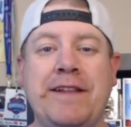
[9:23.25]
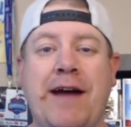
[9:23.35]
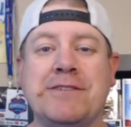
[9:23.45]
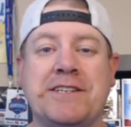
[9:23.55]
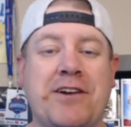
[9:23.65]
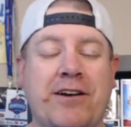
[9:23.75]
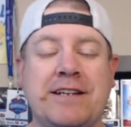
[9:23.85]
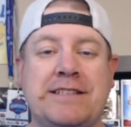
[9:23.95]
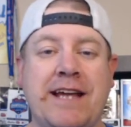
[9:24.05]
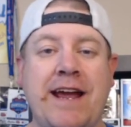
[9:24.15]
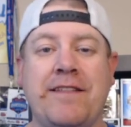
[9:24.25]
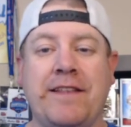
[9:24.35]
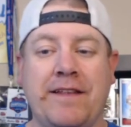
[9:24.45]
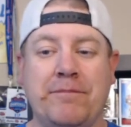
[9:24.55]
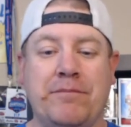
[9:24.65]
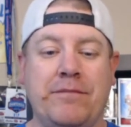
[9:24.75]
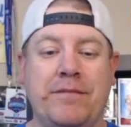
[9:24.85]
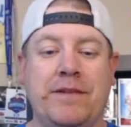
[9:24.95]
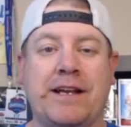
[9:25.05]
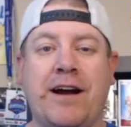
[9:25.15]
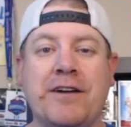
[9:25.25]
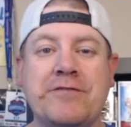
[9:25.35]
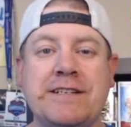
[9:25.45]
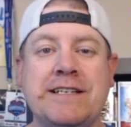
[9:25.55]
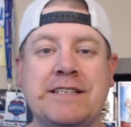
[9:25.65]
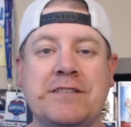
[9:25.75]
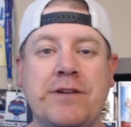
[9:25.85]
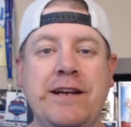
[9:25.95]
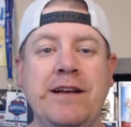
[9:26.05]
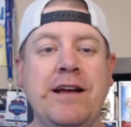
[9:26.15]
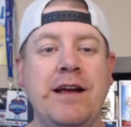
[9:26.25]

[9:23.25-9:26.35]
that was the darkest day in the country's history.